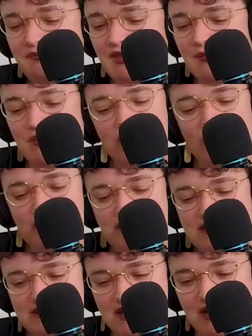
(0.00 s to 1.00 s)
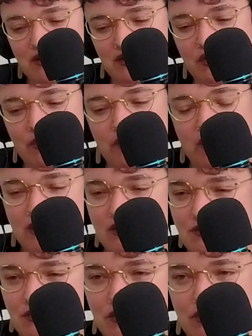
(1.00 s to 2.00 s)
But all that to say, we made it
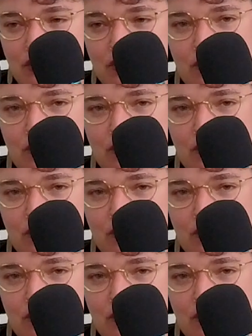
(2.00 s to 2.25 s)
through,